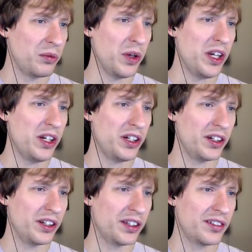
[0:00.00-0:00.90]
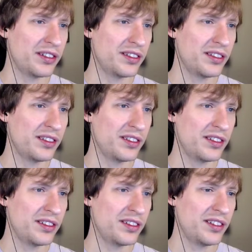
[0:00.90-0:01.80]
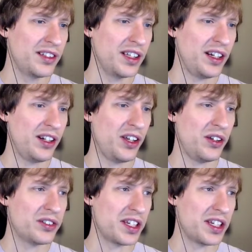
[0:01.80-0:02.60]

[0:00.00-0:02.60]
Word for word: Weird. I don't know,